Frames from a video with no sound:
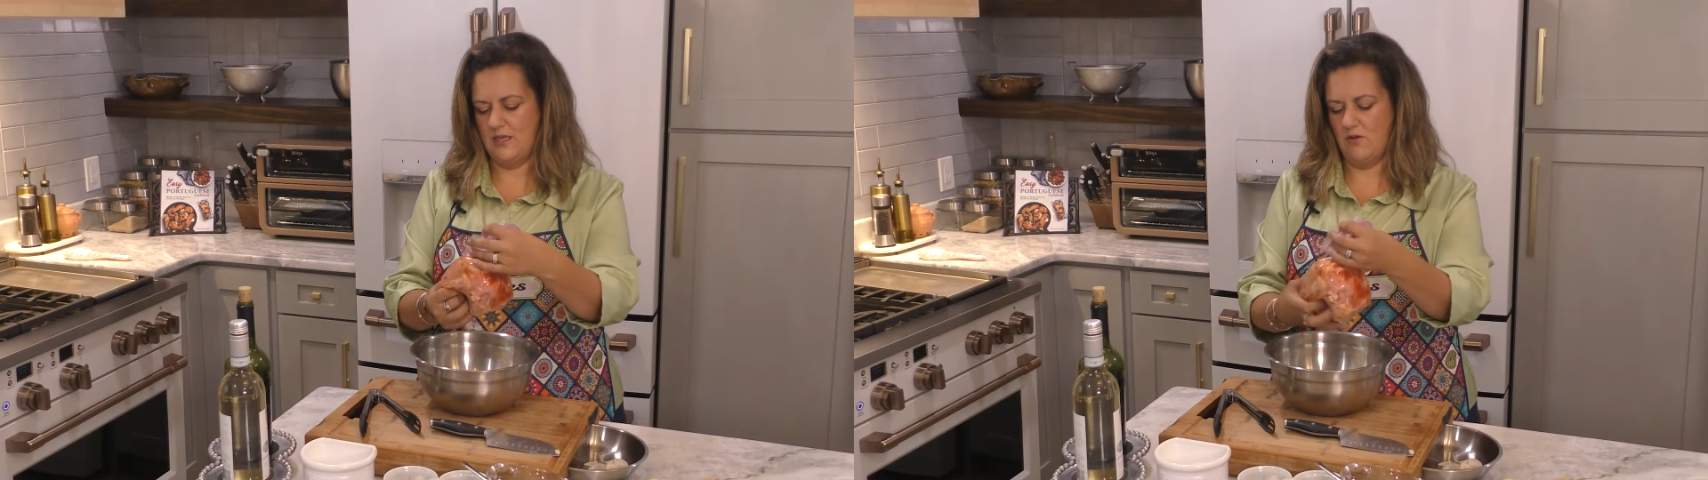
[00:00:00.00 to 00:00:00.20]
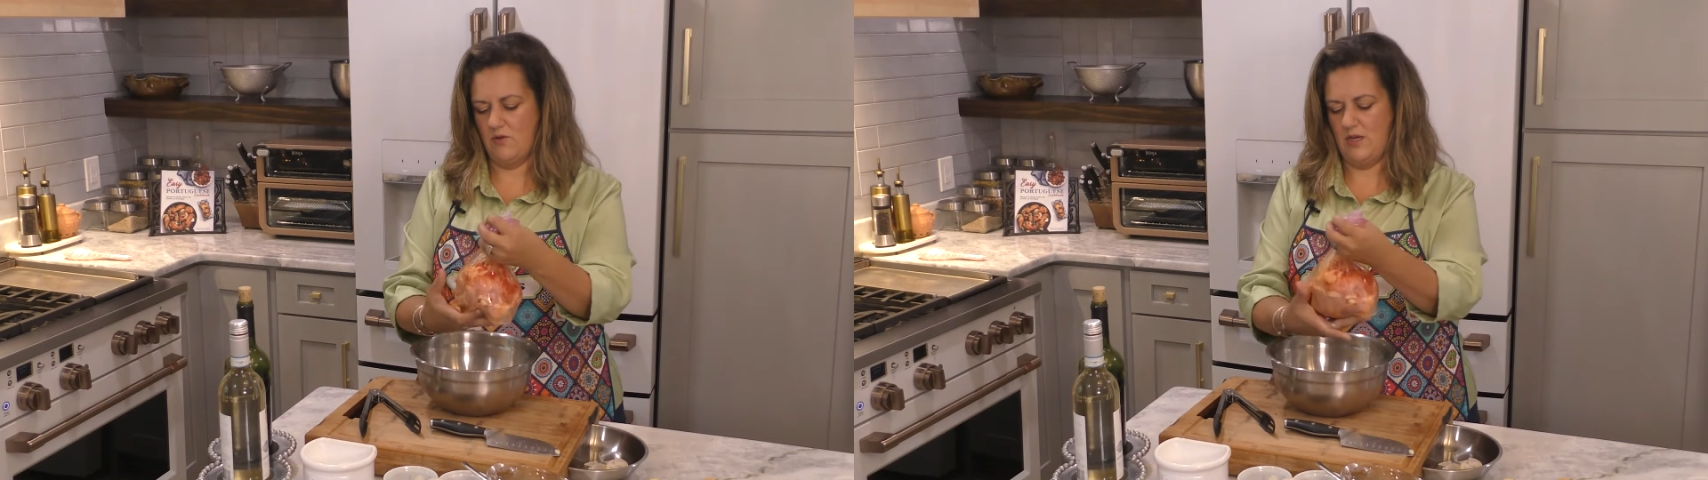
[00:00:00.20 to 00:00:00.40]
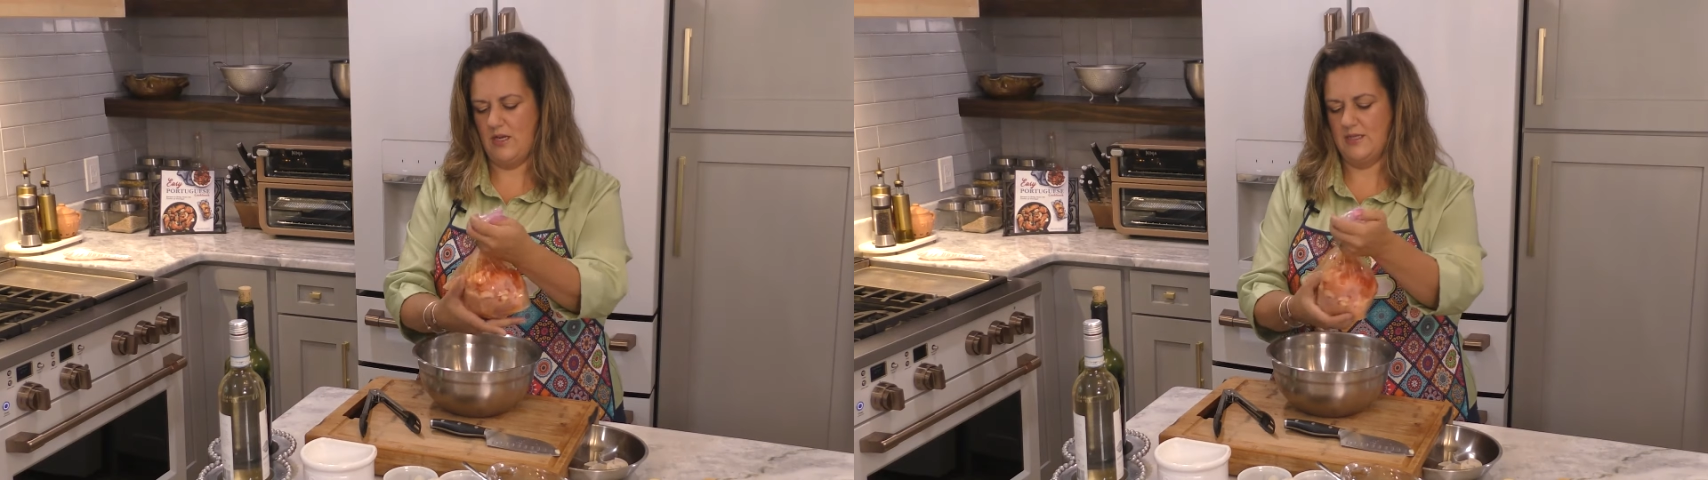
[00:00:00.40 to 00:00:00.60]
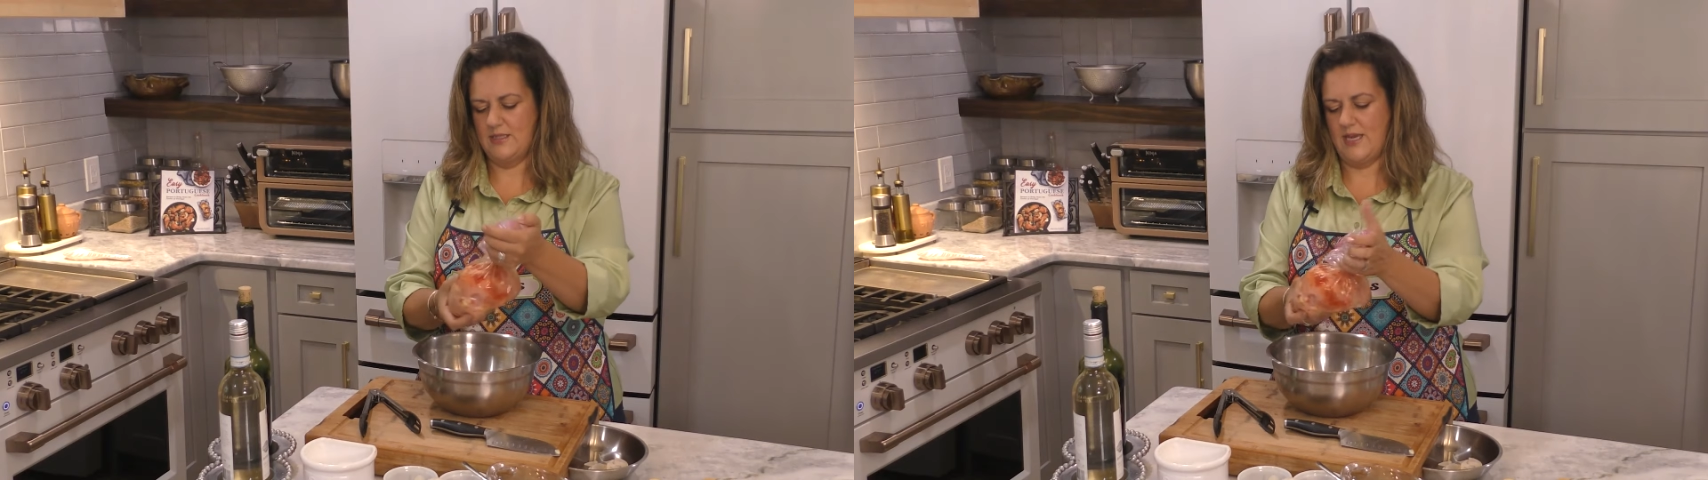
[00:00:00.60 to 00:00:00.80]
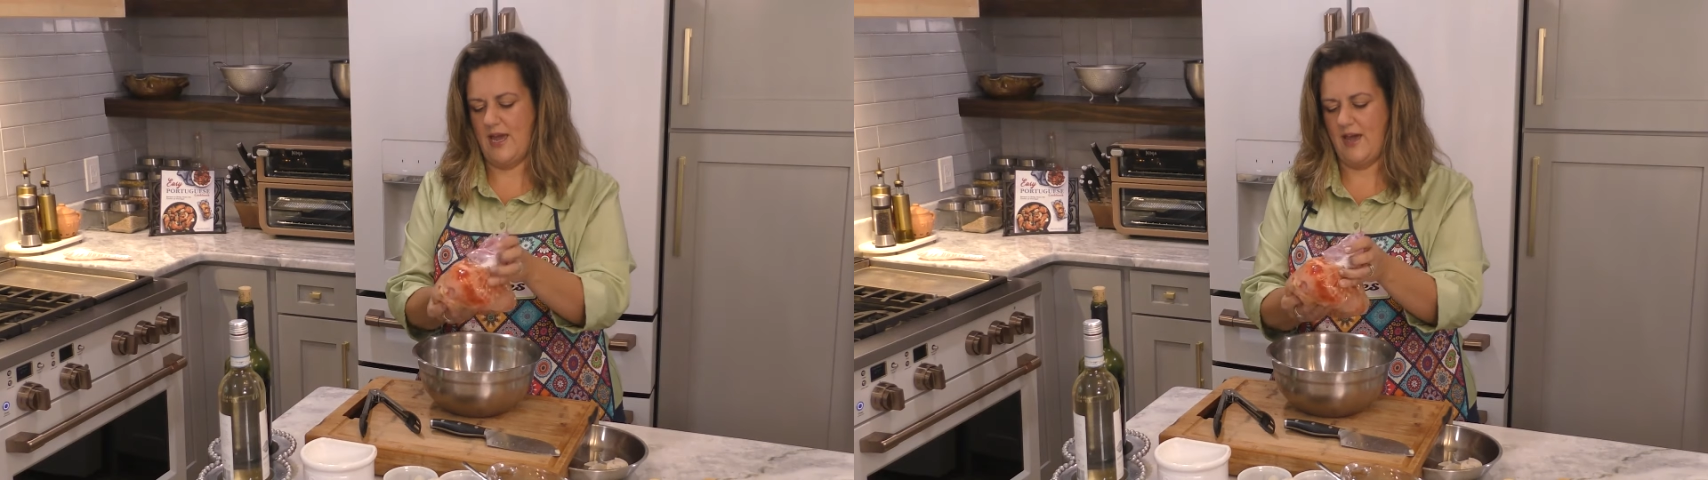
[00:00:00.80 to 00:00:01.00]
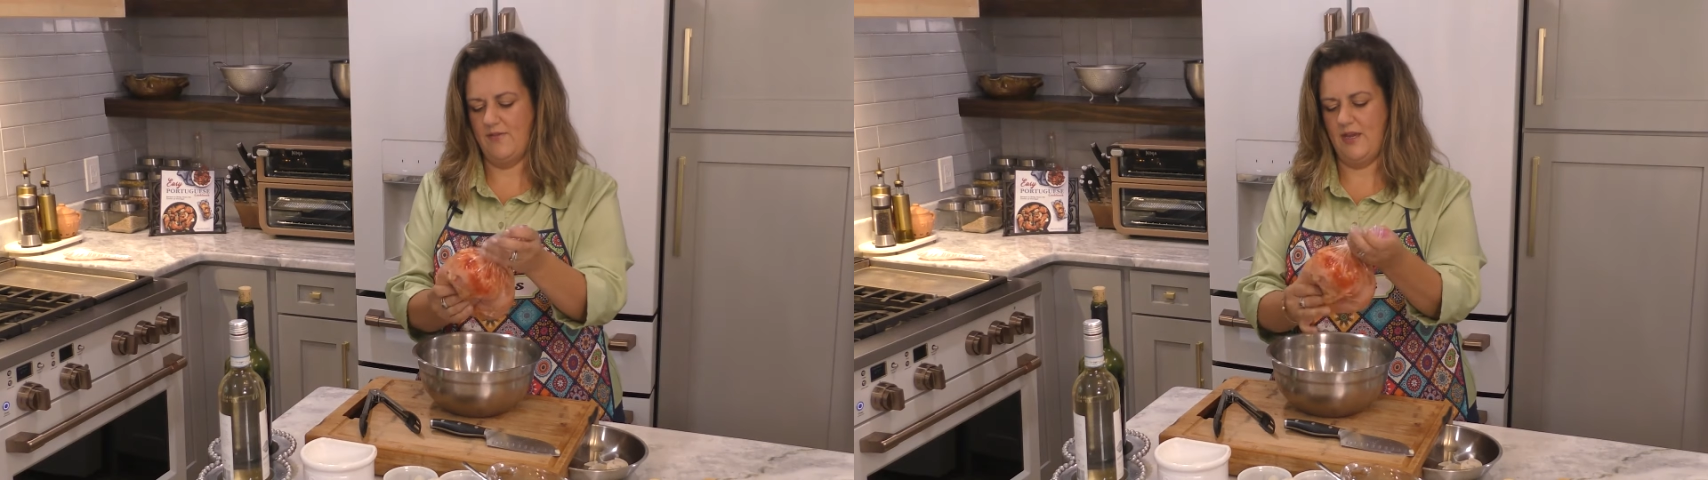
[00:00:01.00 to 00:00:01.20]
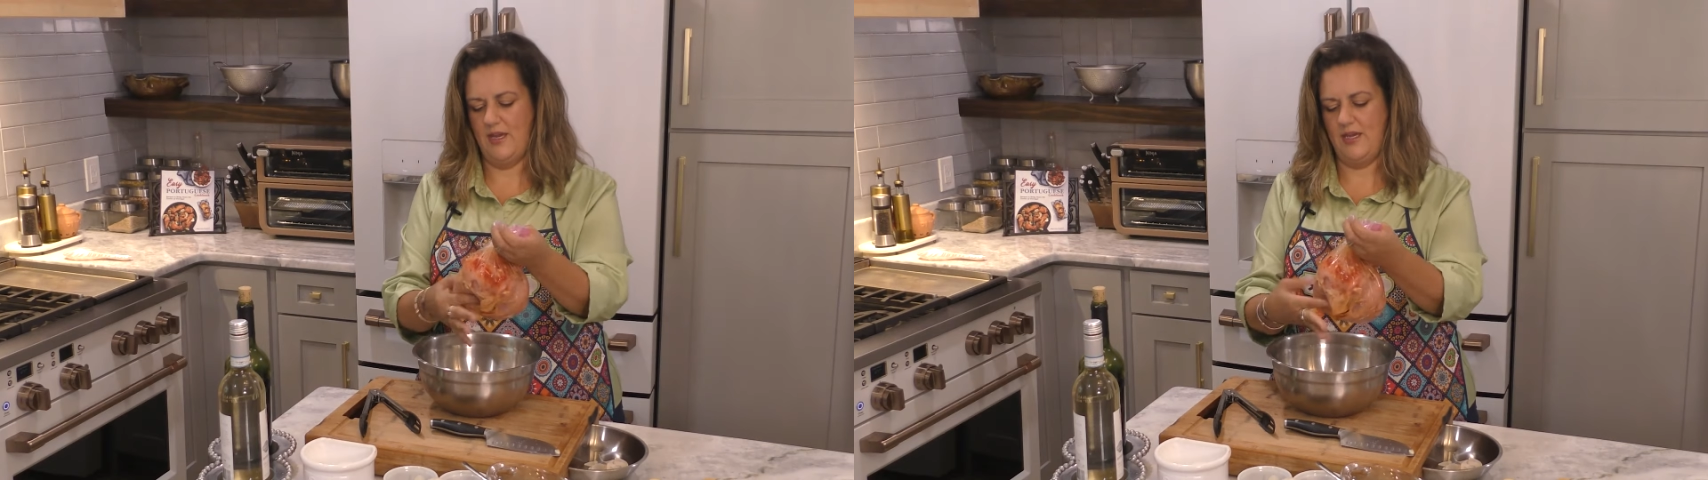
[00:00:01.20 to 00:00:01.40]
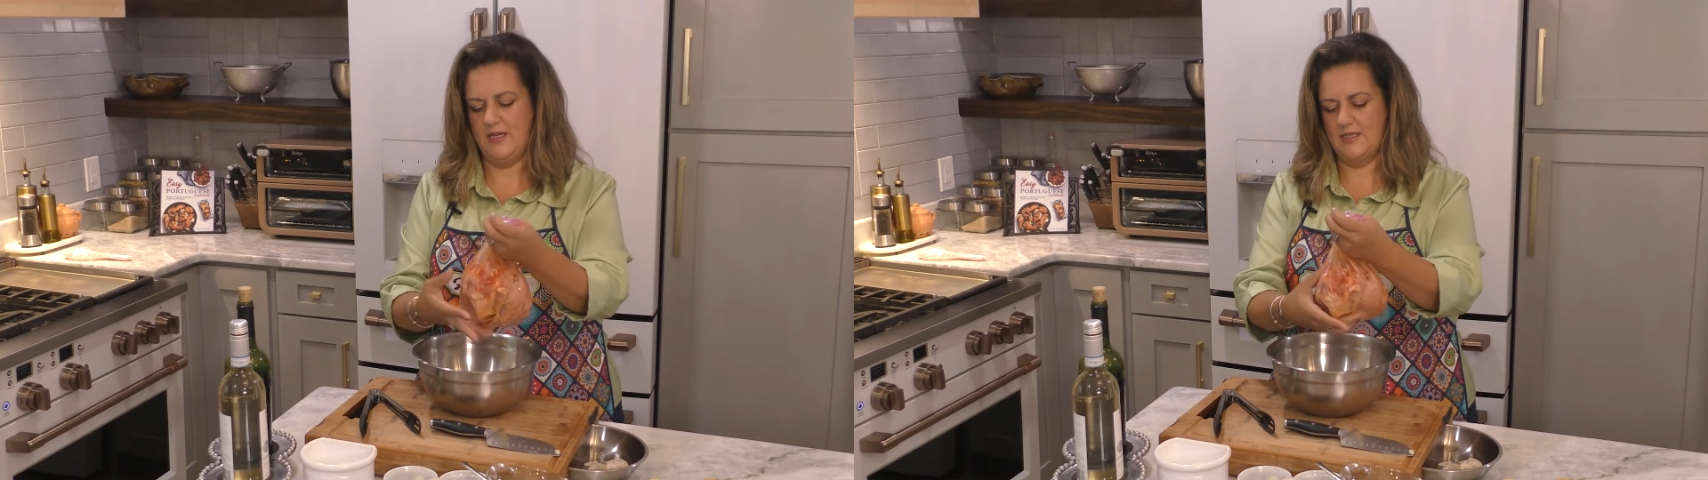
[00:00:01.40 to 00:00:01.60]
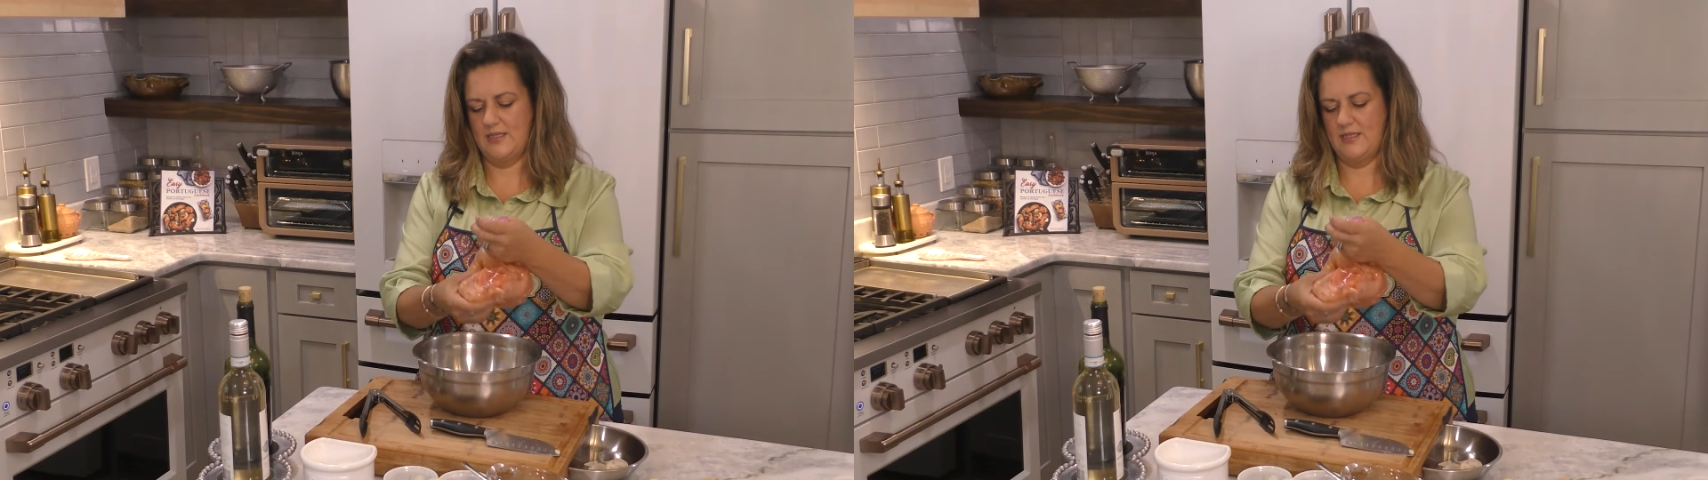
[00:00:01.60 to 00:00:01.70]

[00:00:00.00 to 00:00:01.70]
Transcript: ingredients have hit